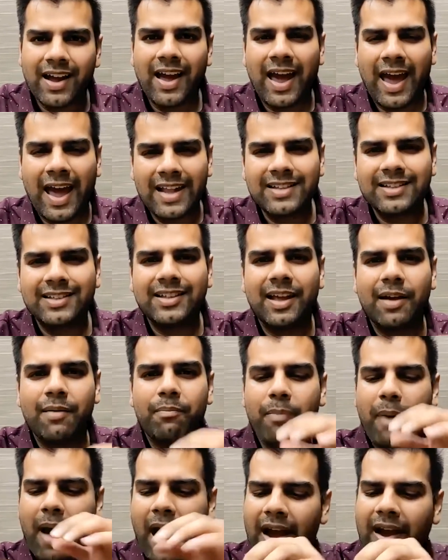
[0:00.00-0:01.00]
hence
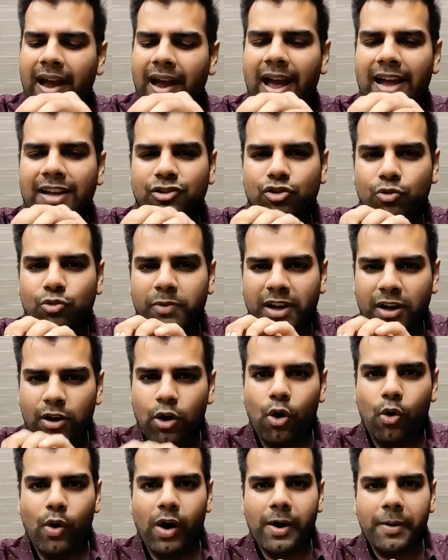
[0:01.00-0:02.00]
their back has to be
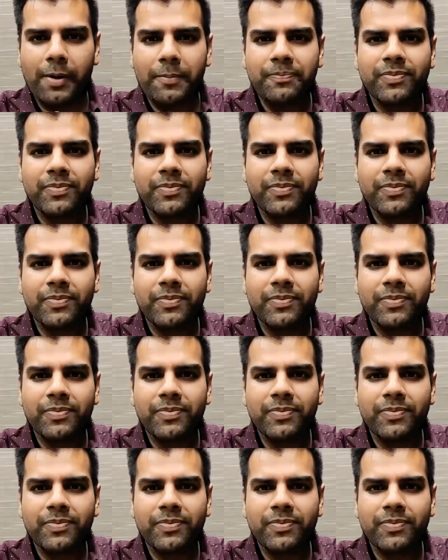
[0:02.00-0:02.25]
lower.